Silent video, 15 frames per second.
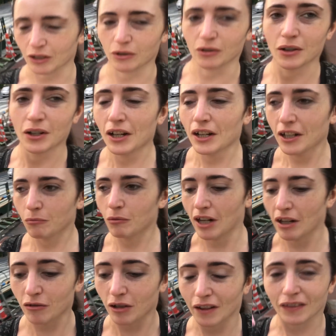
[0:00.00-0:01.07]
So
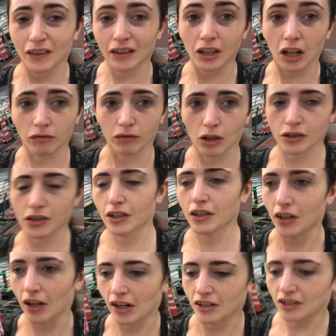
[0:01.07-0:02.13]
whenever I think I've lost
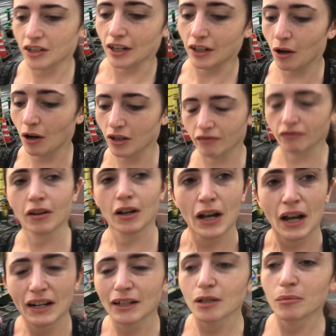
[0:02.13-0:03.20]
this, I actually get kind of
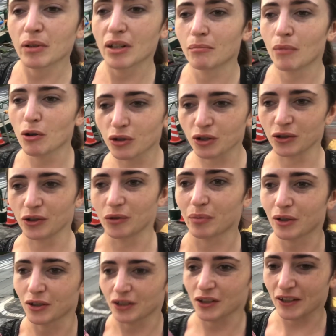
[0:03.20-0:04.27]
a little bit emotional
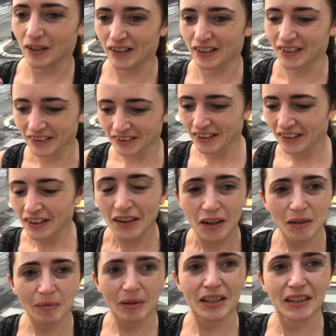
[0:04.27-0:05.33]
because it's like,
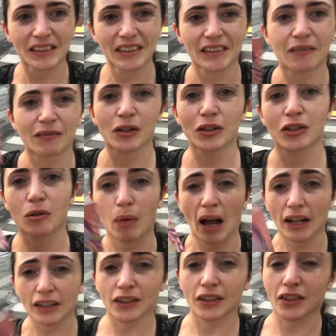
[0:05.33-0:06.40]
oh my god, first
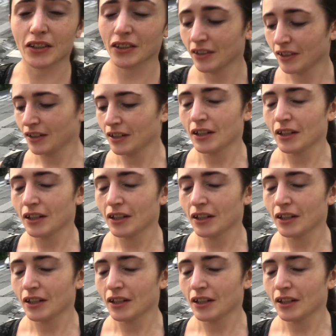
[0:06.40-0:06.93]
Japan-ness.